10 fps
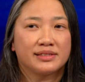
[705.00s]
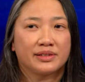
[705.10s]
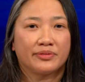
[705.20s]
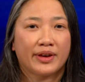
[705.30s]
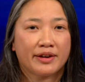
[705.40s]
is
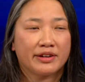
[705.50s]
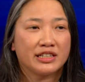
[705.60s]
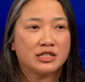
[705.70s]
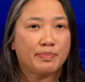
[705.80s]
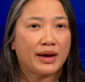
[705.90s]
a very
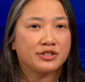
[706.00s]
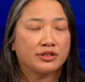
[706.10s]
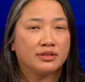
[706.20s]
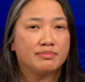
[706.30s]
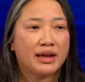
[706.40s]

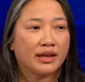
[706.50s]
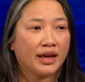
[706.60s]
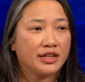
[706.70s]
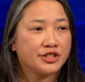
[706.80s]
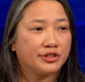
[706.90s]
special
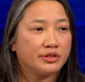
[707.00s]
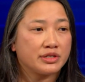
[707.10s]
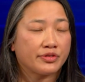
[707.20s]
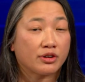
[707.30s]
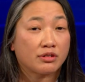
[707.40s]
medication
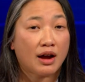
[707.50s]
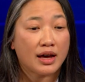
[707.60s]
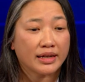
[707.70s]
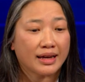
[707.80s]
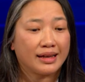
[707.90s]
used for
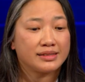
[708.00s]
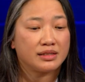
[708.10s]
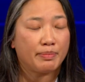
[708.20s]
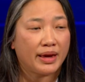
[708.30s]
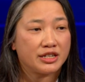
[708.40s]
chronic
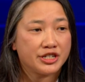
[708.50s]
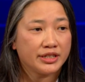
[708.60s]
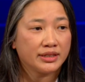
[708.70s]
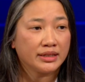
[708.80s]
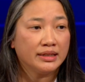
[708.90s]

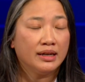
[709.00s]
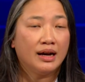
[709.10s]
constipation.